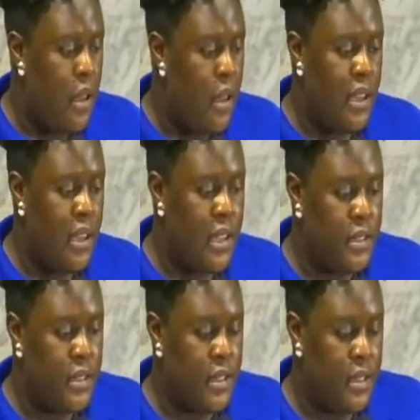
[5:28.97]

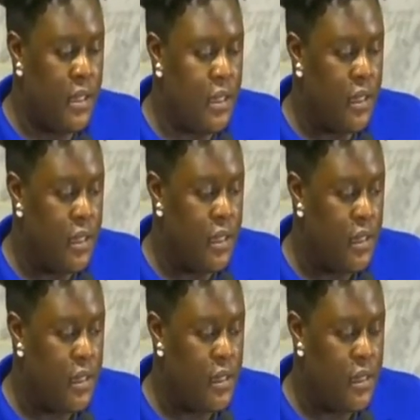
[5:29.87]
And
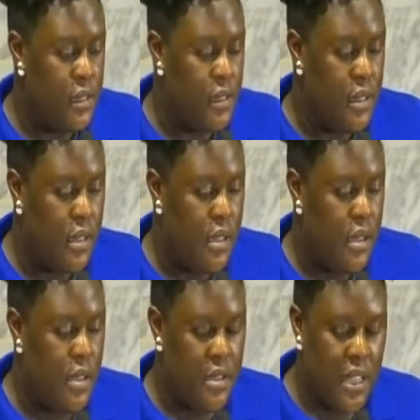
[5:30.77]

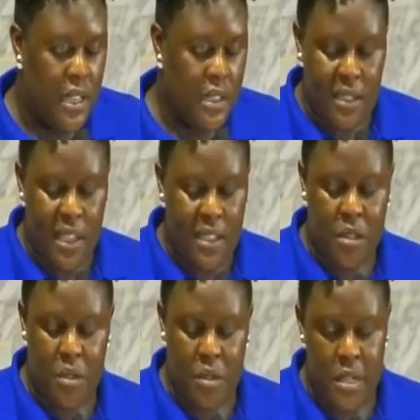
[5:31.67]
that
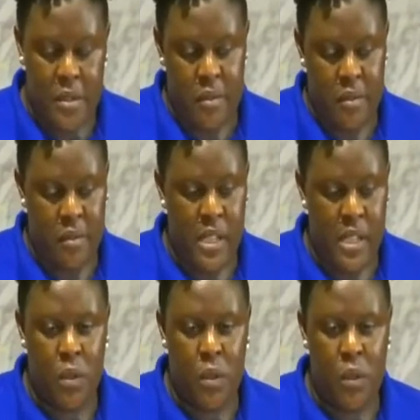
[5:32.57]
story really
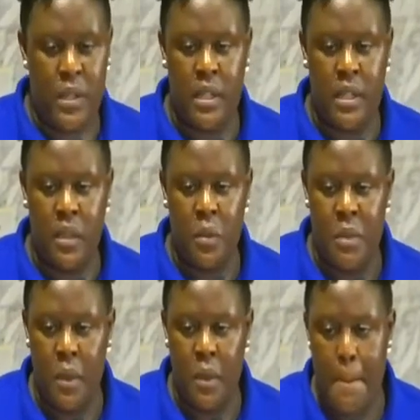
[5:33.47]
has always stuck with
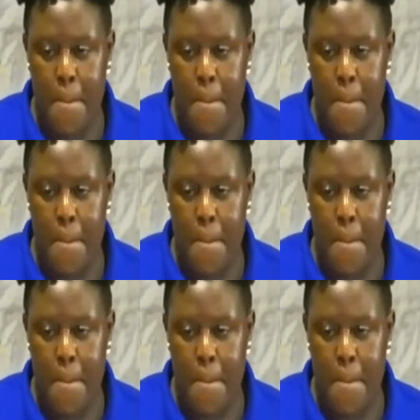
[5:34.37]
me.